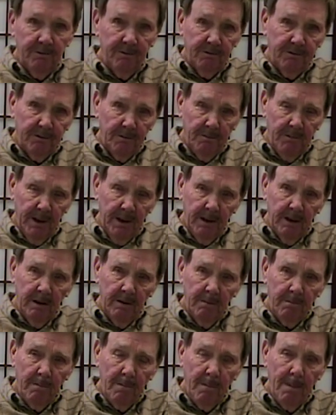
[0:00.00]
from
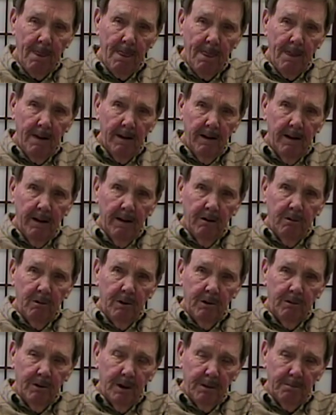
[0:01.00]
there,
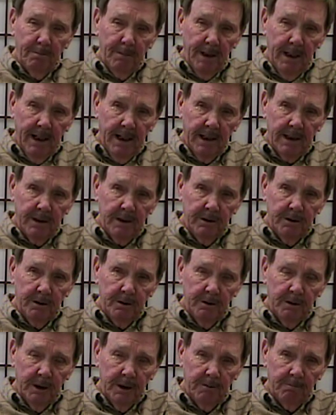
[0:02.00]
we went back
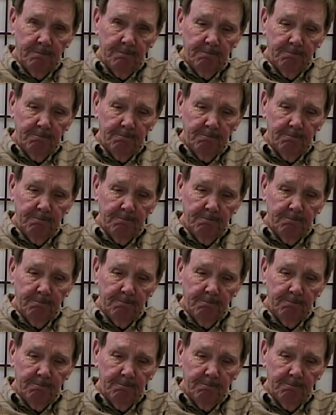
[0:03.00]
to